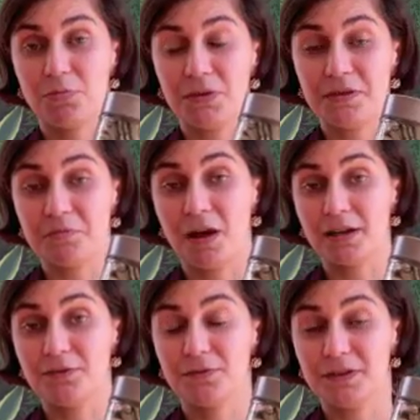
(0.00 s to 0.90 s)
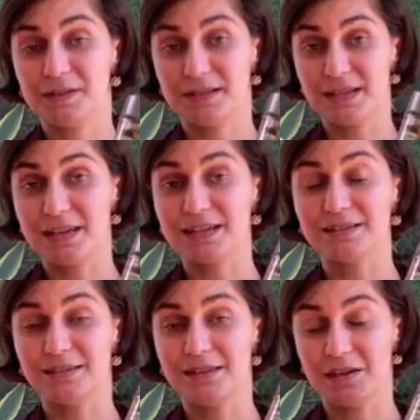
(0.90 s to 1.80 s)
put the money for the CDs
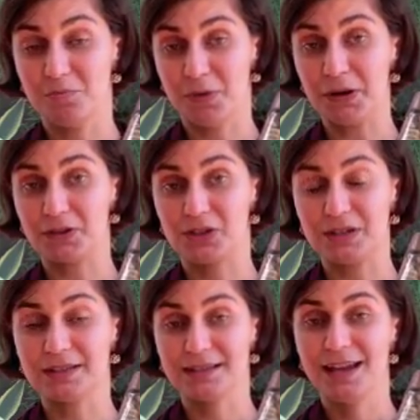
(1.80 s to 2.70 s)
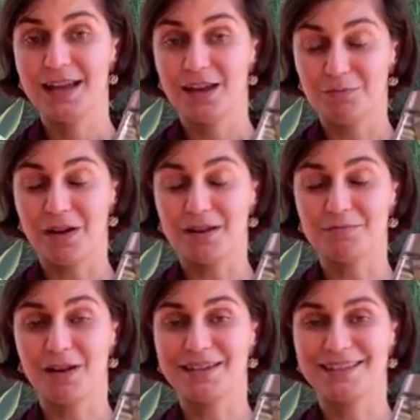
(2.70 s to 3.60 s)
that they purchase,
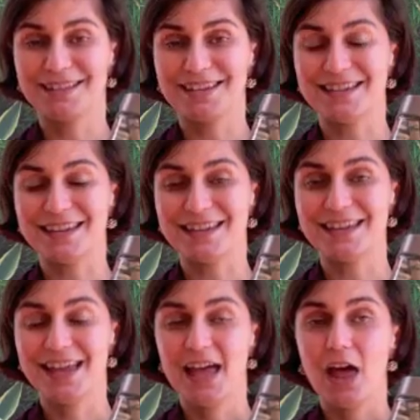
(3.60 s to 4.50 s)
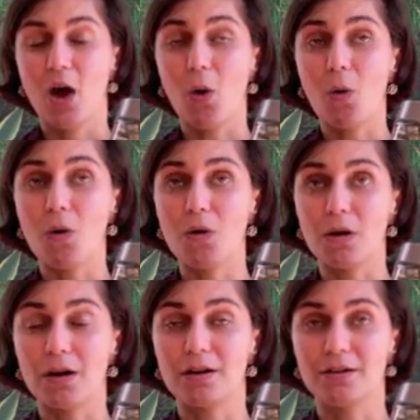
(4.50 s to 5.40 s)
my CD,
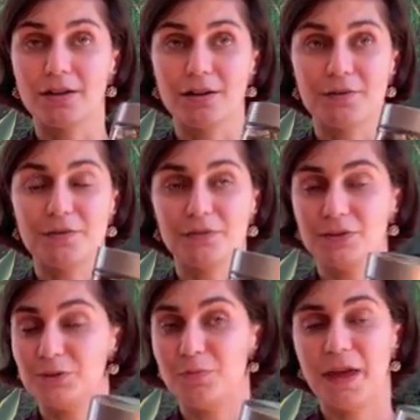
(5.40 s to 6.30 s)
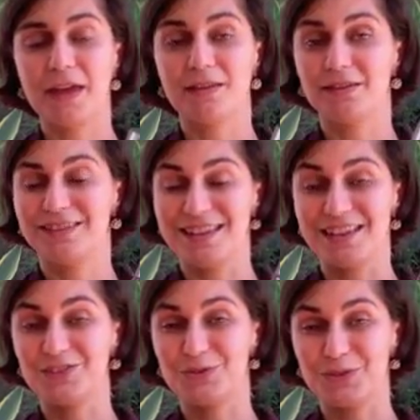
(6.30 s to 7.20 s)
or to pay at the
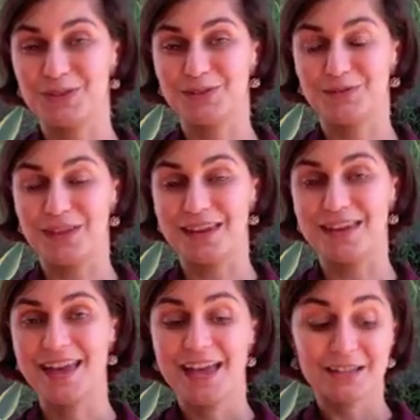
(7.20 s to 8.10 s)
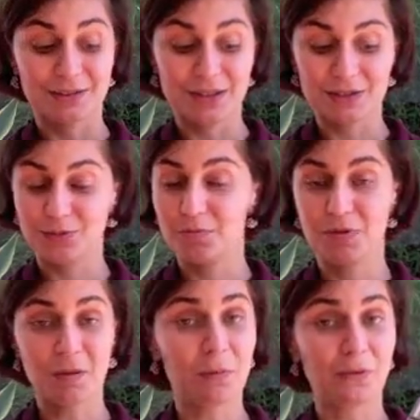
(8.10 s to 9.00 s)
entrance fee. So that's what
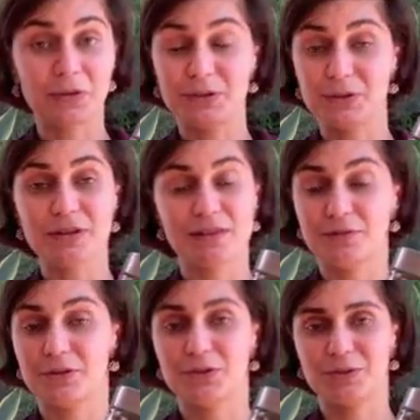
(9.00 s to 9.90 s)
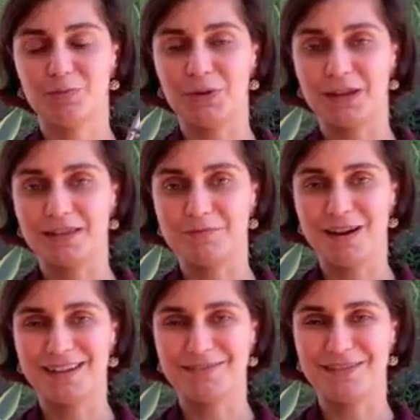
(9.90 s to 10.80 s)
people were doing. They were just putting the
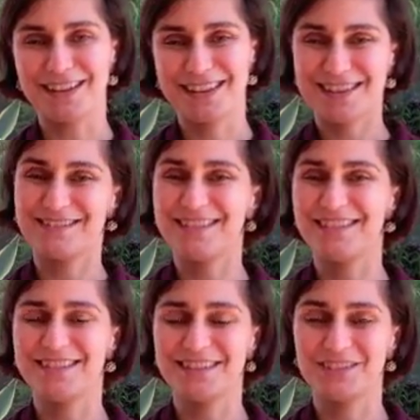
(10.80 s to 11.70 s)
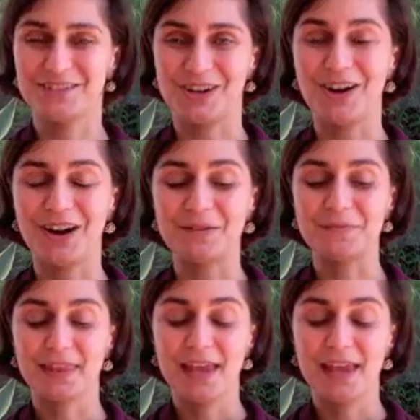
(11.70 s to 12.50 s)
money right here in this jar.